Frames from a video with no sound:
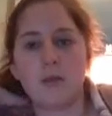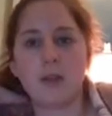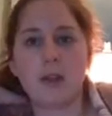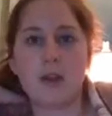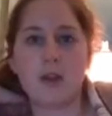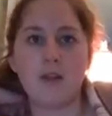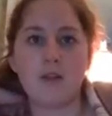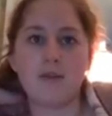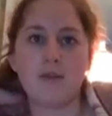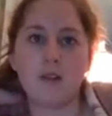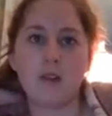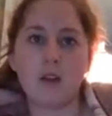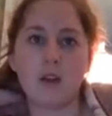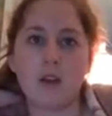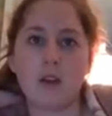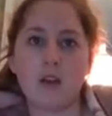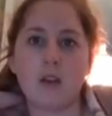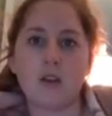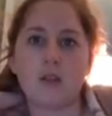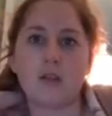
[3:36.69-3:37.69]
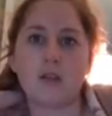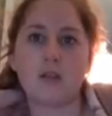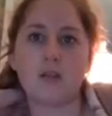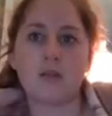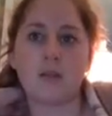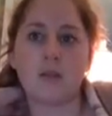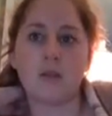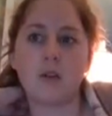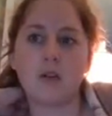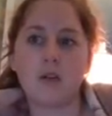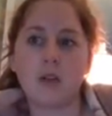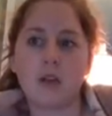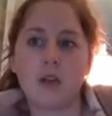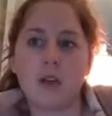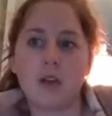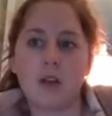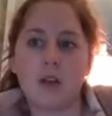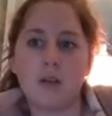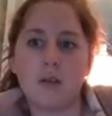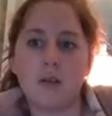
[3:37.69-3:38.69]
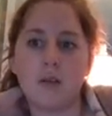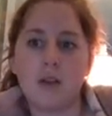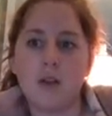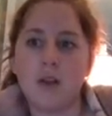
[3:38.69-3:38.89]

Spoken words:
Africa that are small time.